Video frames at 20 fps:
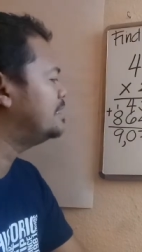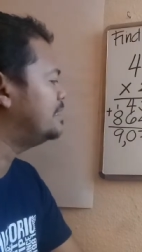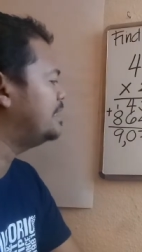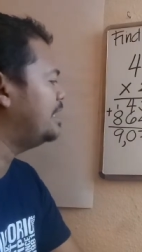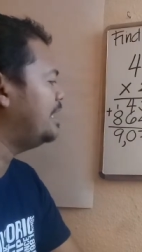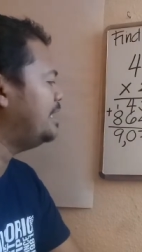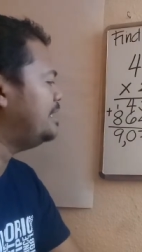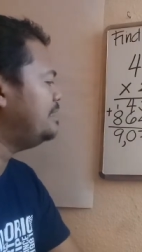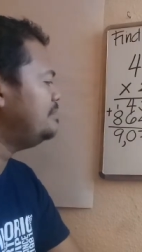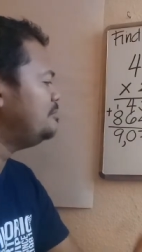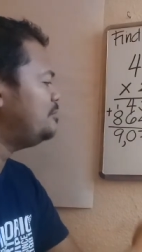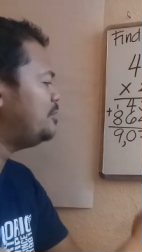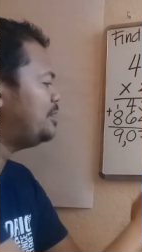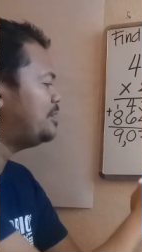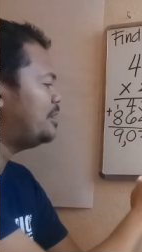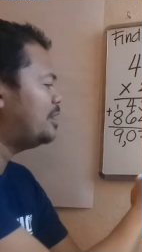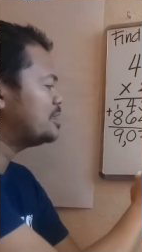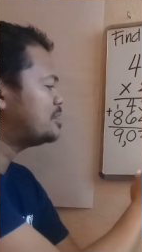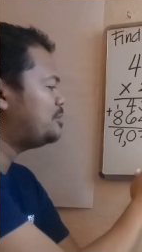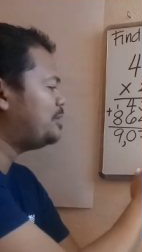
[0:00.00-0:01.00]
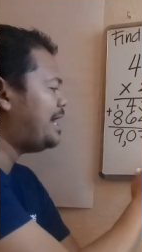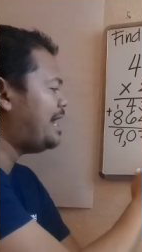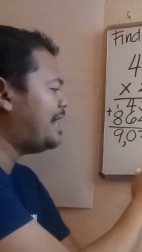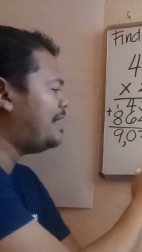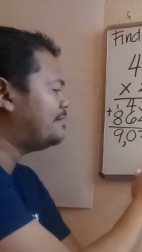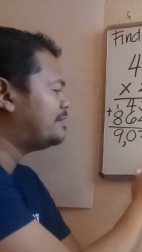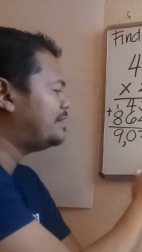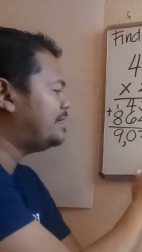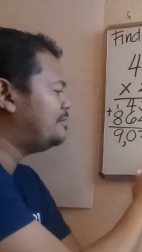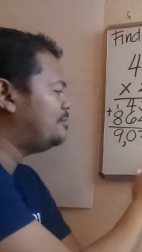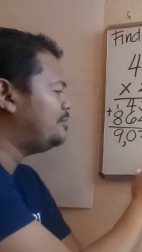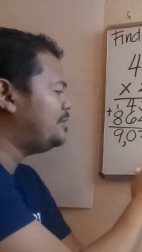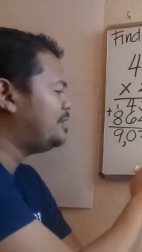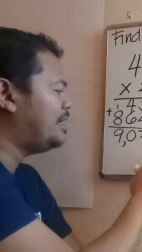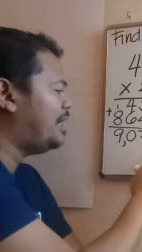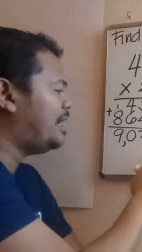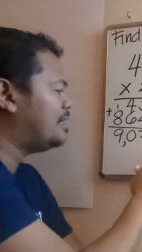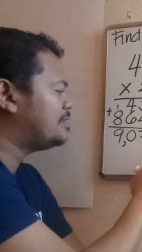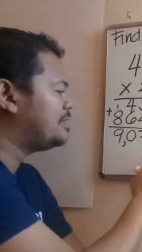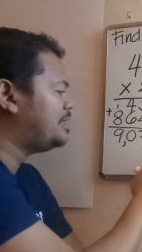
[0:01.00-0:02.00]
Then, because we
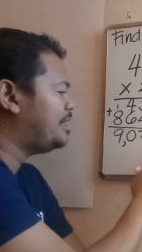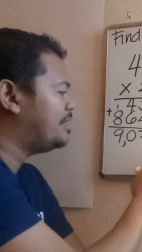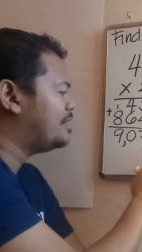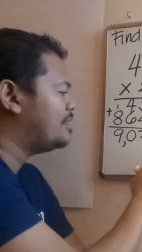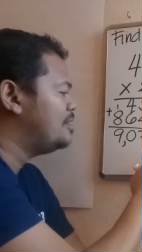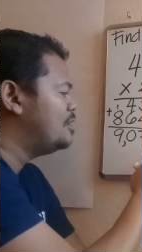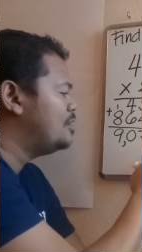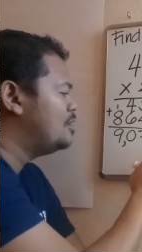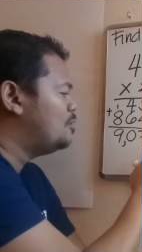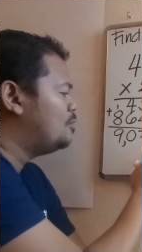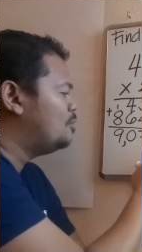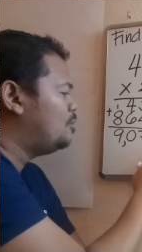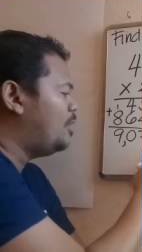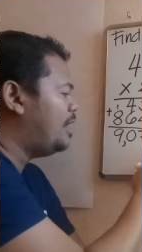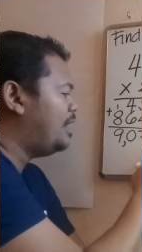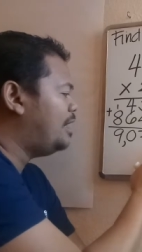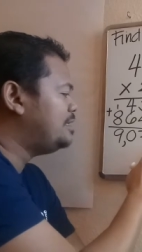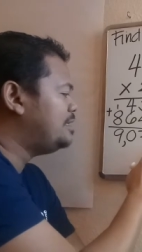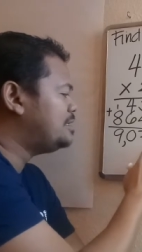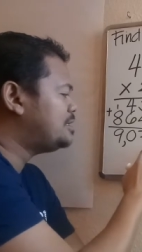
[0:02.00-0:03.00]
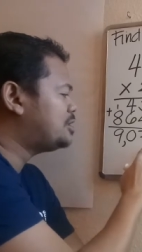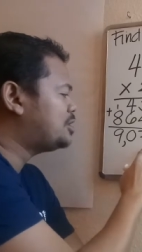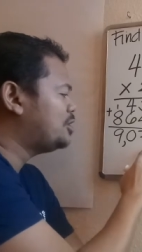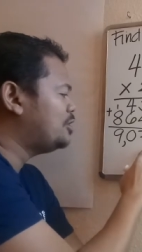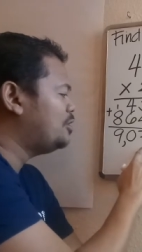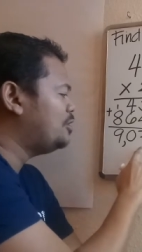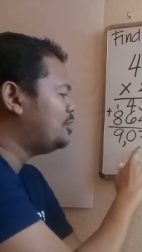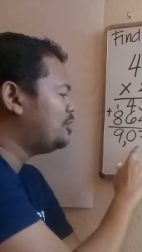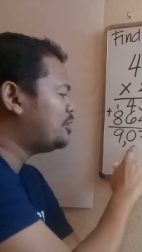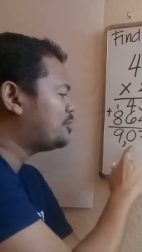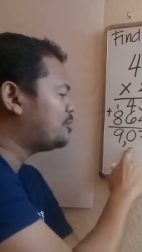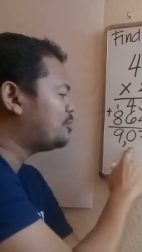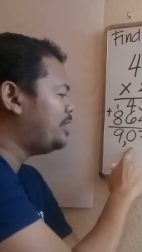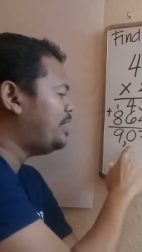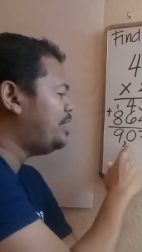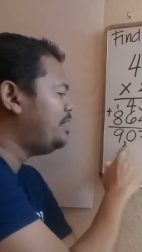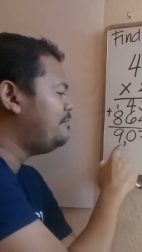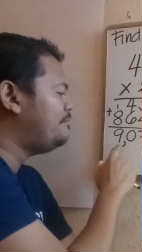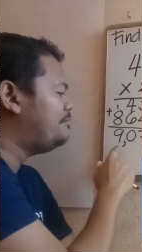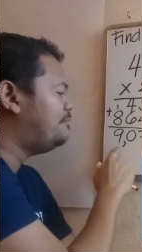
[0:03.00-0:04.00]
got here 1, 2,
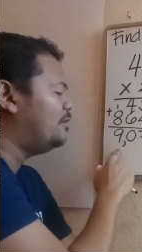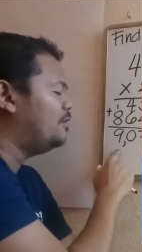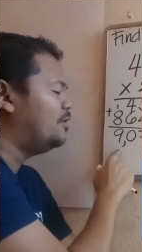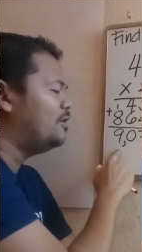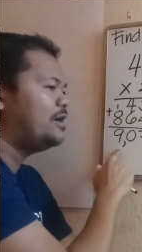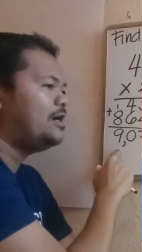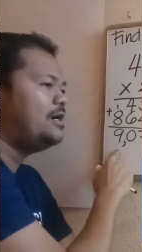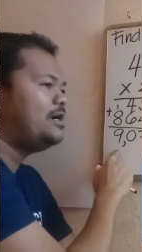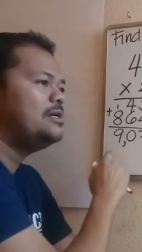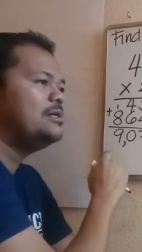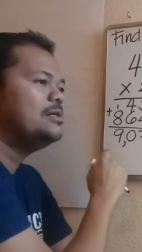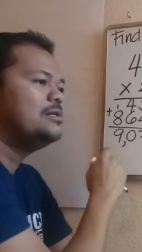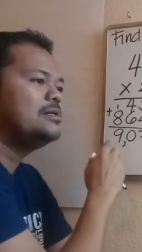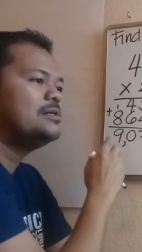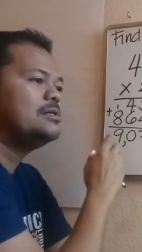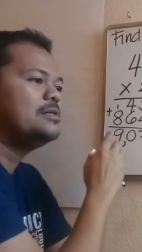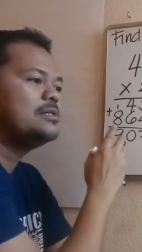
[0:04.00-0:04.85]
3, 4